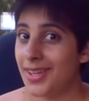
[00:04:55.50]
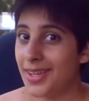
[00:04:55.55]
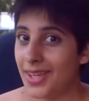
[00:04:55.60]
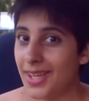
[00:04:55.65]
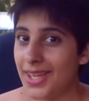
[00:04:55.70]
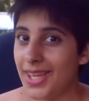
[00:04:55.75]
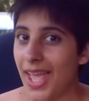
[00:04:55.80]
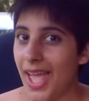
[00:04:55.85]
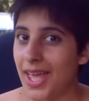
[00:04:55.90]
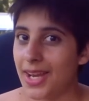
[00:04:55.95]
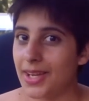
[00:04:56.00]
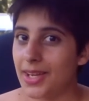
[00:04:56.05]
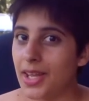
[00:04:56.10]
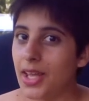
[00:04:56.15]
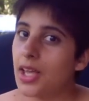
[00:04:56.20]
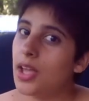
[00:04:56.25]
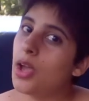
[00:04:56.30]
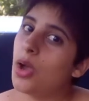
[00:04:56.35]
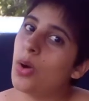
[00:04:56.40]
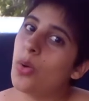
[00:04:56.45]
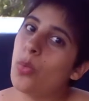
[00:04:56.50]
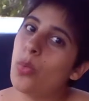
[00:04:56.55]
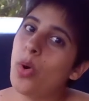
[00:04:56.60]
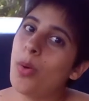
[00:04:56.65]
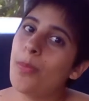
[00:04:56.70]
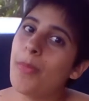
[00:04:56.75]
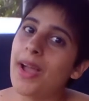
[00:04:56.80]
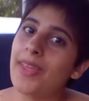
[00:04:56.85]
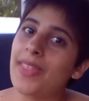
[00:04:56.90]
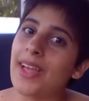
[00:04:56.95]
Again,
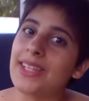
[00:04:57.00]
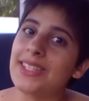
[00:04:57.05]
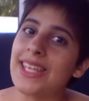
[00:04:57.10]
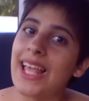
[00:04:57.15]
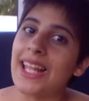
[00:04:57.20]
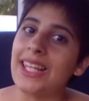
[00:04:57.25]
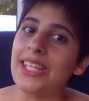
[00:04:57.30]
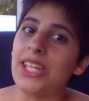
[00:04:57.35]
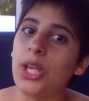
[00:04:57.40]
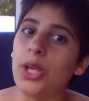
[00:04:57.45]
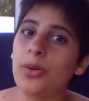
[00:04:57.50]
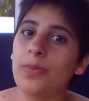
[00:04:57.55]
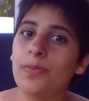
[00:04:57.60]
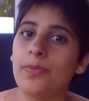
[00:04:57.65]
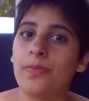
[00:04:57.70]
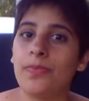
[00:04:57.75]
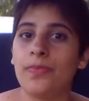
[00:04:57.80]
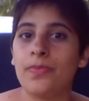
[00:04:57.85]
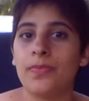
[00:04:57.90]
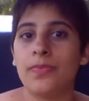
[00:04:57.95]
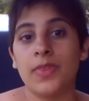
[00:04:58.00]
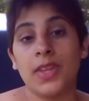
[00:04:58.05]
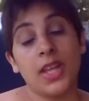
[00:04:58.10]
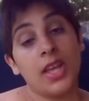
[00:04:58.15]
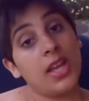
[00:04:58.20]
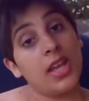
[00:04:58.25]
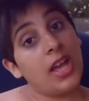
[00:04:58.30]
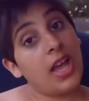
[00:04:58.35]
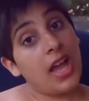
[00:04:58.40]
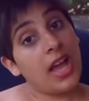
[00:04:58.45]
what might that tell you?
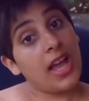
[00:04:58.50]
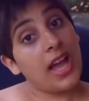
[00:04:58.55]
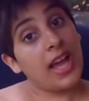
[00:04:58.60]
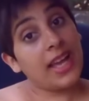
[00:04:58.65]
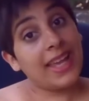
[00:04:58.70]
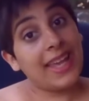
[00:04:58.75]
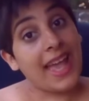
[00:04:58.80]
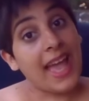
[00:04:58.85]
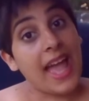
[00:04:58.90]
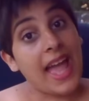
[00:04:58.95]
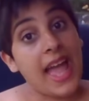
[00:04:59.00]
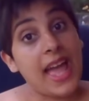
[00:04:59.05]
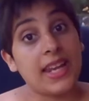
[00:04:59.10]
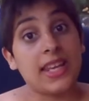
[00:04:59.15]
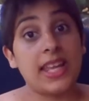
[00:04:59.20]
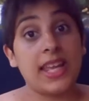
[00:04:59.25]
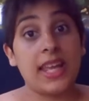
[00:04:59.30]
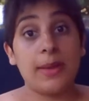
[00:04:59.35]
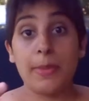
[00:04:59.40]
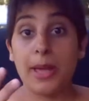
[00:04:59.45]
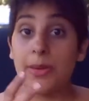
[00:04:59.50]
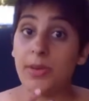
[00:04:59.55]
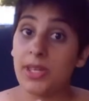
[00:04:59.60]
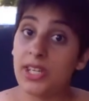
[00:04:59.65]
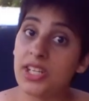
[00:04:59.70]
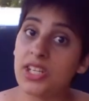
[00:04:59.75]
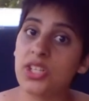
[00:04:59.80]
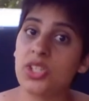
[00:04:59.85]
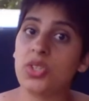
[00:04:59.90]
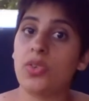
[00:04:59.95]
Again, maybe in
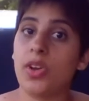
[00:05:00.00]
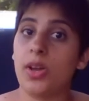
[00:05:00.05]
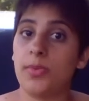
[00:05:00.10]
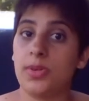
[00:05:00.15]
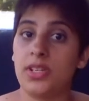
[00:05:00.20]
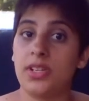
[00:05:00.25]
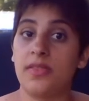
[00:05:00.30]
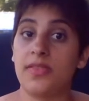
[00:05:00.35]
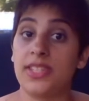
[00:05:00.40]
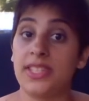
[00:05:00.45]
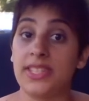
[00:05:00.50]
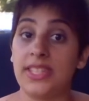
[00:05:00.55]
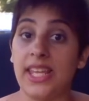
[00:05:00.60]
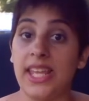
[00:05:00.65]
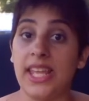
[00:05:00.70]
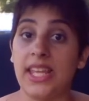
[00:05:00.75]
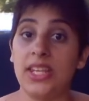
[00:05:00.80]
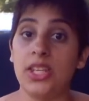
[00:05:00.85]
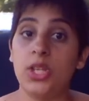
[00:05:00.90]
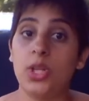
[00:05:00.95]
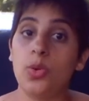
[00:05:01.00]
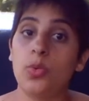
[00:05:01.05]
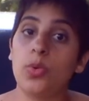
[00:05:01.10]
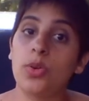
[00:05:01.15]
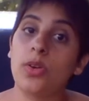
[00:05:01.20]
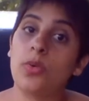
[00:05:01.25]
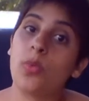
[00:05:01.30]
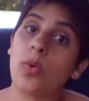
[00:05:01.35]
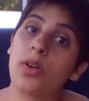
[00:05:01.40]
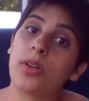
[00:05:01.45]
a description of a scene, you
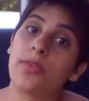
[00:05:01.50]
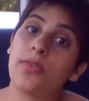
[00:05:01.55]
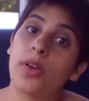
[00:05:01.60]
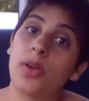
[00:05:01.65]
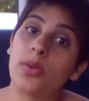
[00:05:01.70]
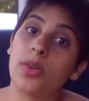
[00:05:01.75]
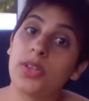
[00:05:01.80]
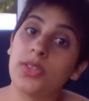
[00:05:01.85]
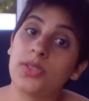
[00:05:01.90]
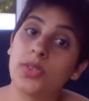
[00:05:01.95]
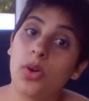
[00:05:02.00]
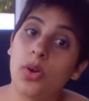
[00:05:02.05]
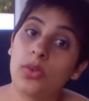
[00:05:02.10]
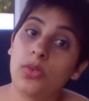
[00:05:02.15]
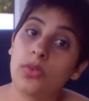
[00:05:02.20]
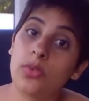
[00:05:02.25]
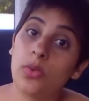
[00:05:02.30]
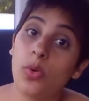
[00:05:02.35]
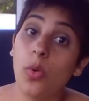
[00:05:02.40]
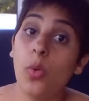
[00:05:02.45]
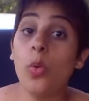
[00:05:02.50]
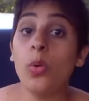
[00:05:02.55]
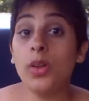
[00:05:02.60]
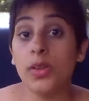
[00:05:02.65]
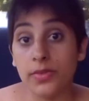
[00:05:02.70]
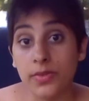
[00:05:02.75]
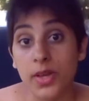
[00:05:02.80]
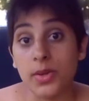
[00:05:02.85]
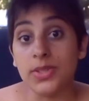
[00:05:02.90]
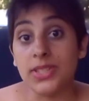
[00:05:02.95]
wouldn't want to focus on all
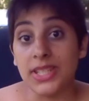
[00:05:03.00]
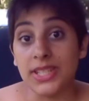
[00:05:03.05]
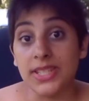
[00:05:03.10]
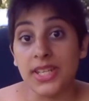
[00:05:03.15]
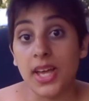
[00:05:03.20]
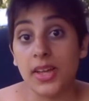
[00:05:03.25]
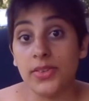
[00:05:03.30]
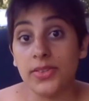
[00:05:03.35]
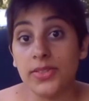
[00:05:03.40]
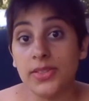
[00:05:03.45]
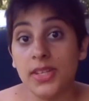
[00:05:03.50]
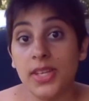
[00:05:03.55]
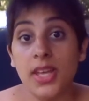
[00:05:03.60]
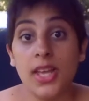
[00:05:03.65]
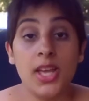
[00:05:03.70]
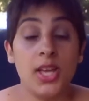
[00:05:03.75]
of those details.